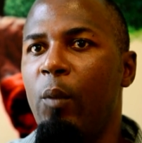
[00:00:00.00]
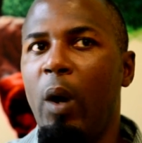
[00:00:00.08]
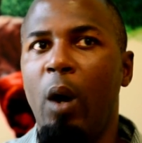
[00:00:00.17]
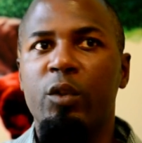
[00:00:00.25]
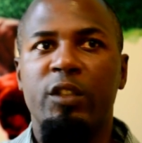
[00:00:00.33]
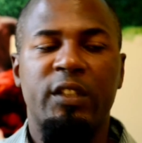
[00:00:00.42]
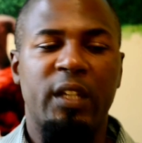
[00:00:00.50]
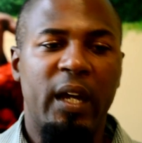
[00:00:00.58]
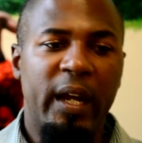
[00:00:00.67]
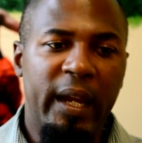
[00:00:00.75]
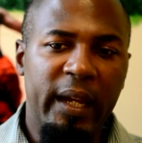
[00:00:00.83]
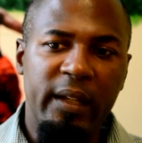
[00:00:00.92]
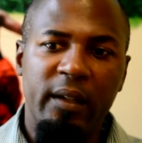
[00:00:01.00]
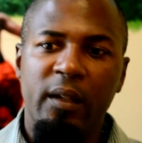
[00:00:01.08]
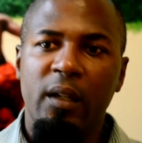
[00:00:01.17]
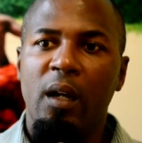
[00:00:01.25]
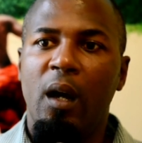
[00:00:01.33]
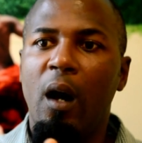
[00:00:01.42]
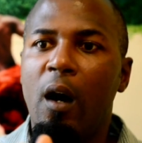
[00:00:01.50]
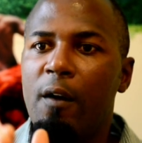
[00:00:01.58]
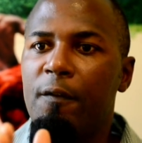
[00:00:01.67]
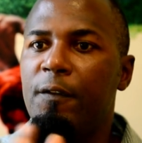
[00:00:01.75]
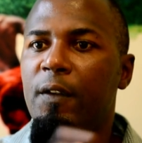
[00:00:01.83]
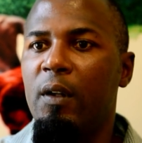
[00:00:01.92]
outside
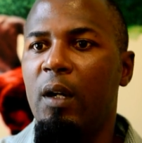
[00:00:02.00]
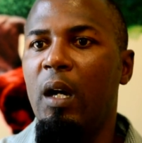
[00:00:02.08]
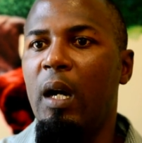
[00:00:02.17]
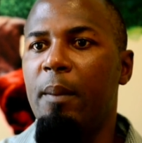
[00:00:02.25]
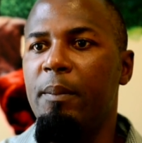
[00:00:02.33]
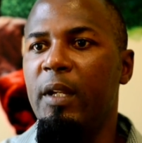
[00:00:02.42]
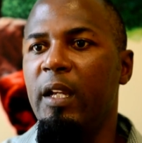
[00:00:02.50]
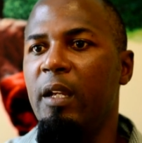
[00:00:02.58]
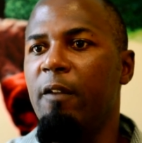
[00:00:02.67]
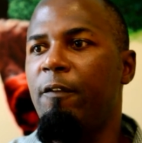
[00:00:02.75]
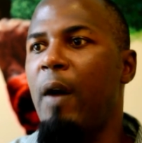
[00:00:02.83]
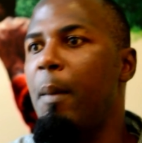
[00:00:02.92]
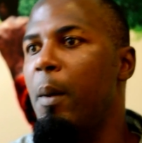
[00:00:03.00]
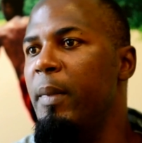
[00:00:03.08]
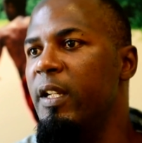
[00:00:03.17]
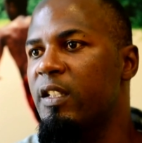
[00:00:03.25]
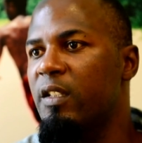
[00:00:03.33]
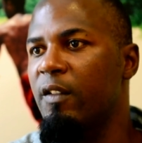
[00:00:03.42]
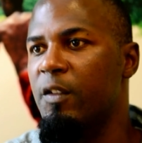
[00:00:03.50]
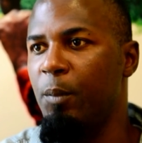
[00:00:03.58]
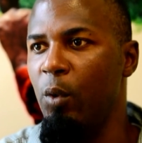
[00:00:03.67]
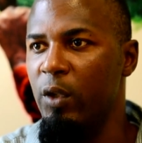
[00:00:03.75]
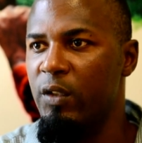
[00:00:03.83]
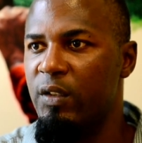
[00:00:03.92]
of the former Minister of
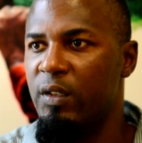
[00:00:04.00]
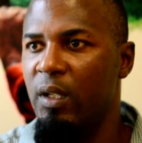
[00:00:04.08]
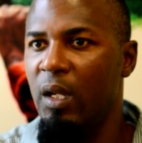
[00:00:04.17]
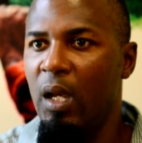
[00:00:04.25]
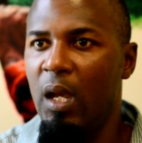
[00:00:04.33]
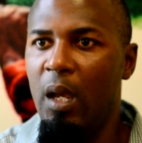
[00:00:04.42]
Sports,